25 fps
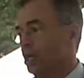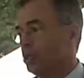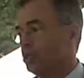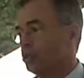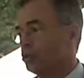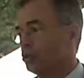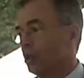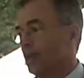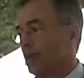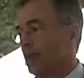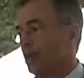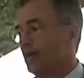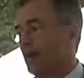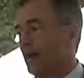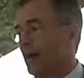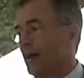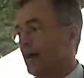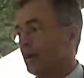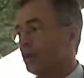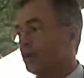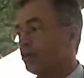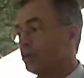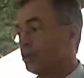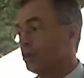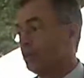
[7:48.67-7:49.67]
So I'm
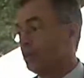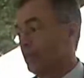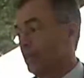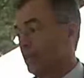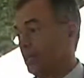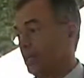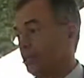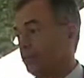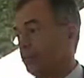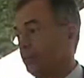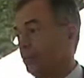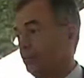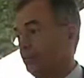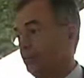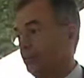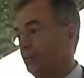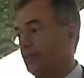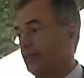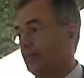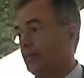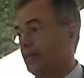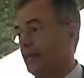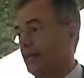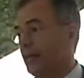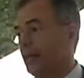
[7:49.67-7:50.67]
honored to be here with you
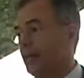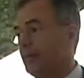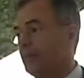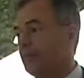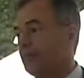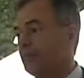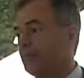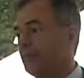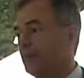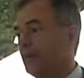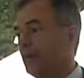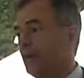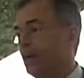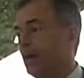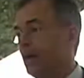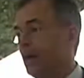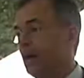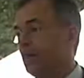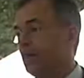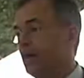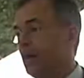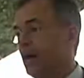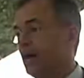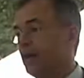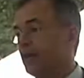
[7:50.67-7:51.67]
today.
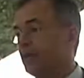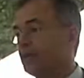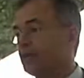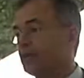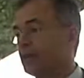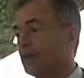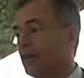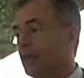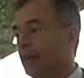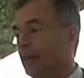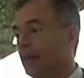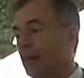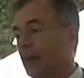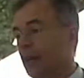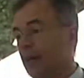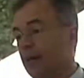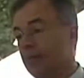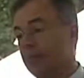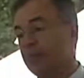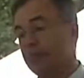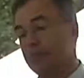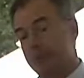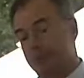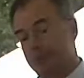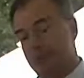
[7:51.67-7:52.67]
I'm honored
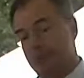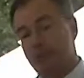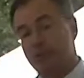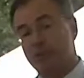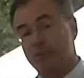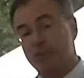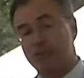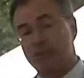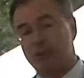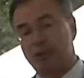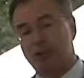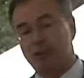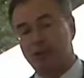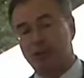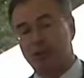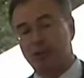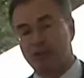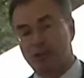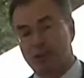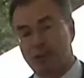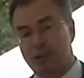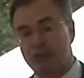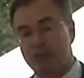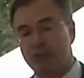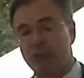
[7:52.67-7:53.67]
to be with Secretary
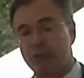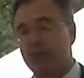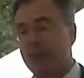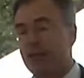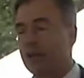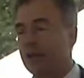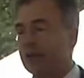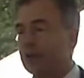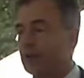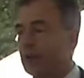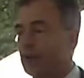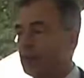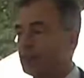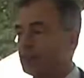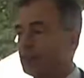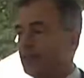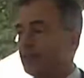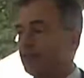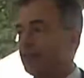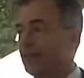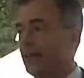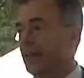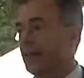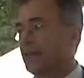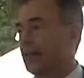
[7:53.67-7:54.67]
Rumsfeld, of course,
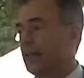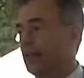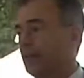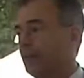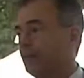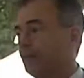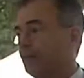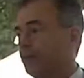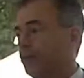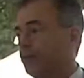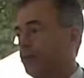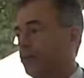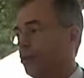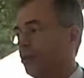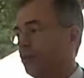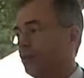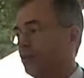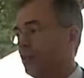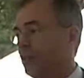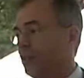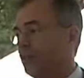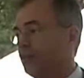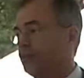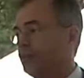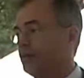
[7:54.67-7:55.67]
and thank him for the work
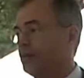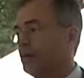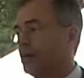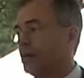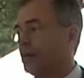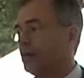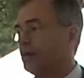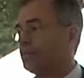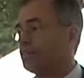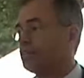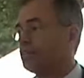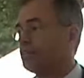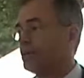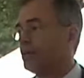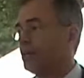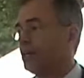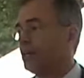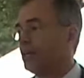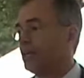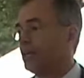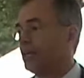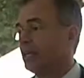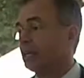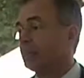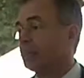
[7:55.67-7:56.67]
he's done
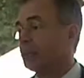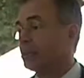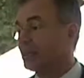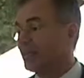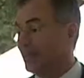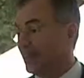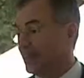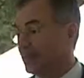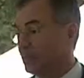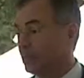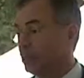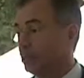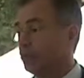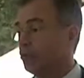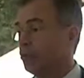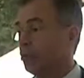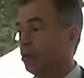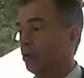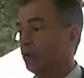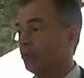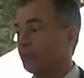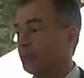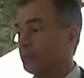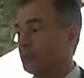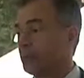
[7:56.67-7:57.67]
in protecting the
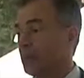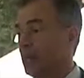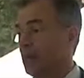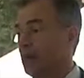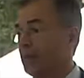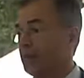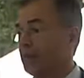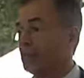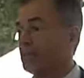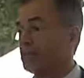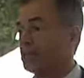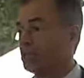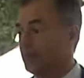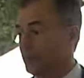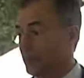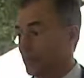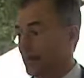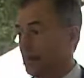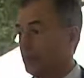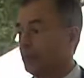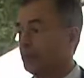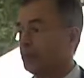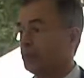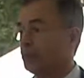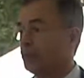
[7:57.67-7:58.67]
world from communism and
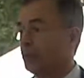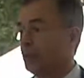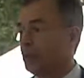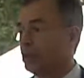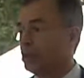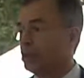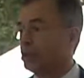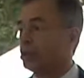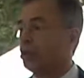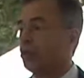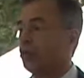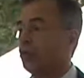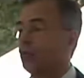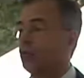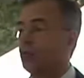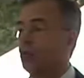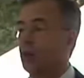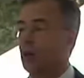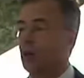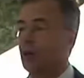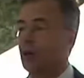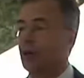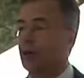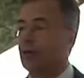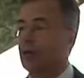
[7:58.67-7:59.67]
helping win the Cold
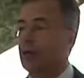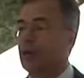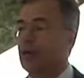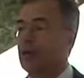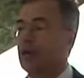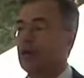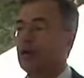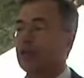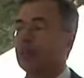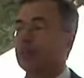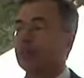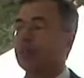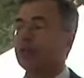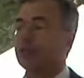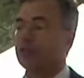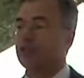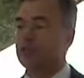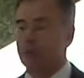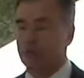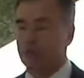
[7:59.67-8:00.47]
War. But the